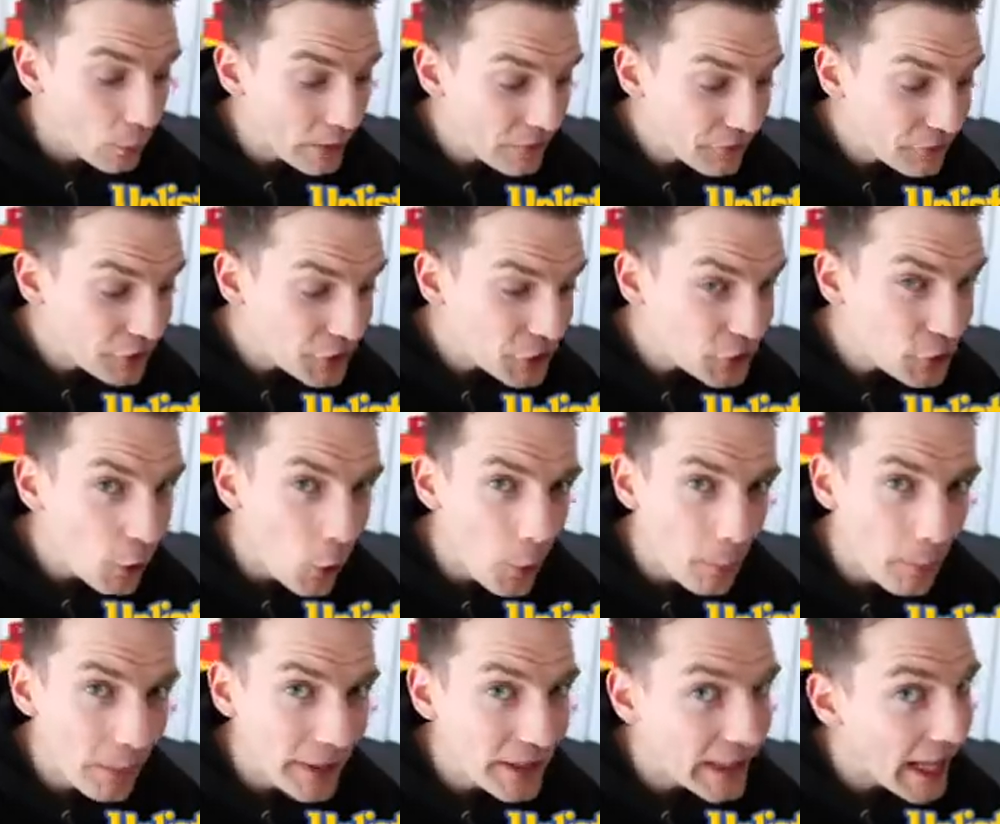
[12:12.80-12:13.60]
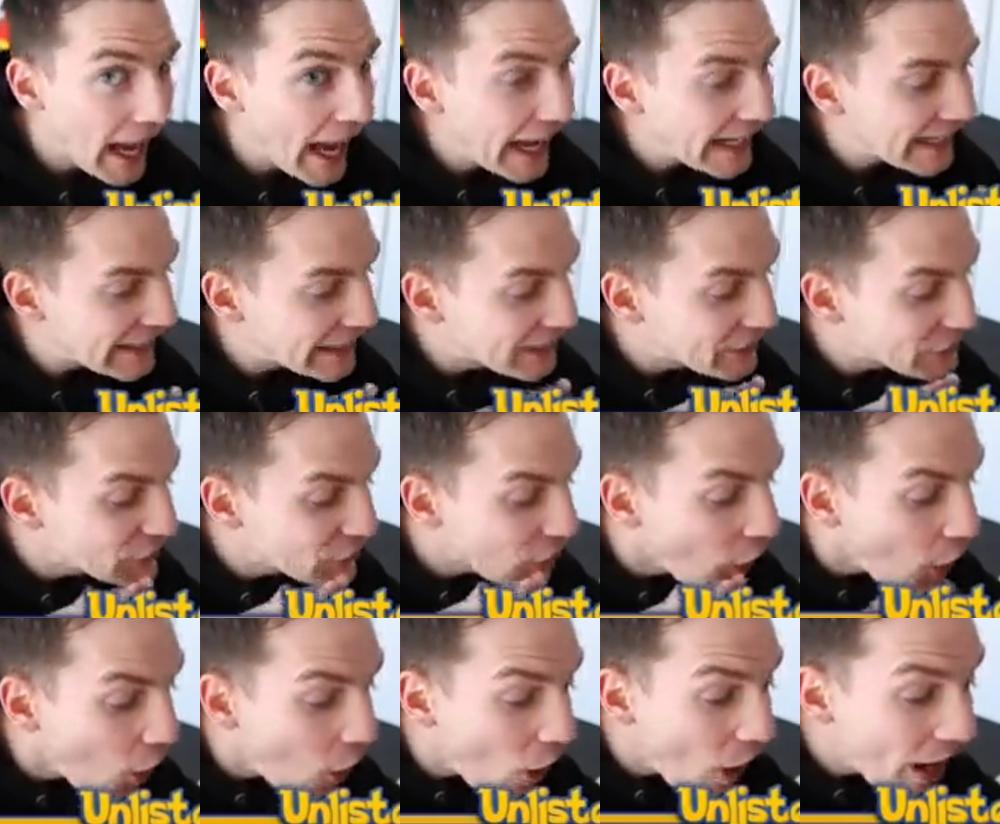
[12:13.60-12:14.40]
we've just opened an
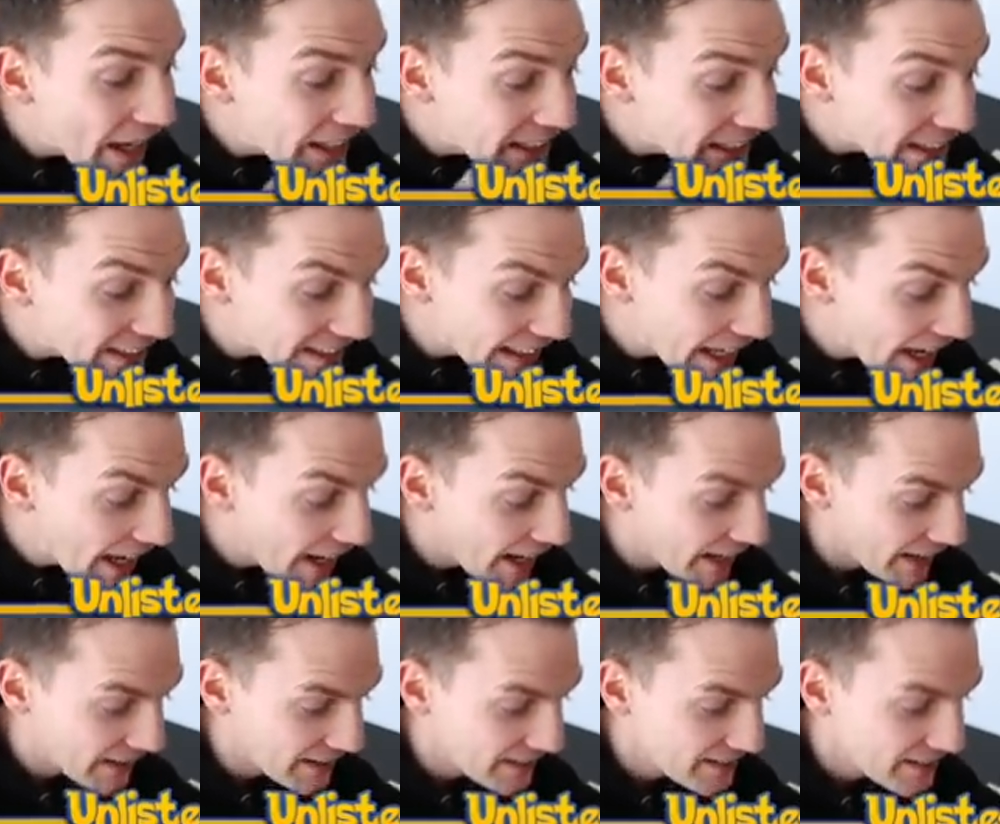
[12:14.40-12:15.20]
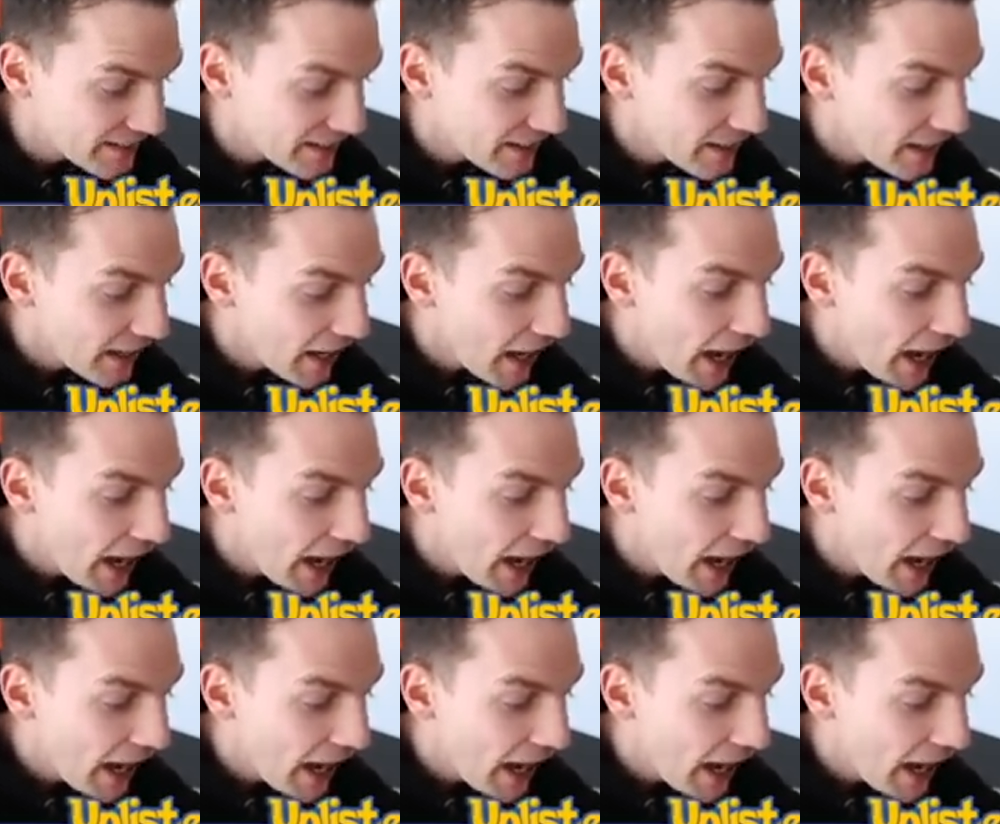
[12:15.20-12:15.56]
entire case.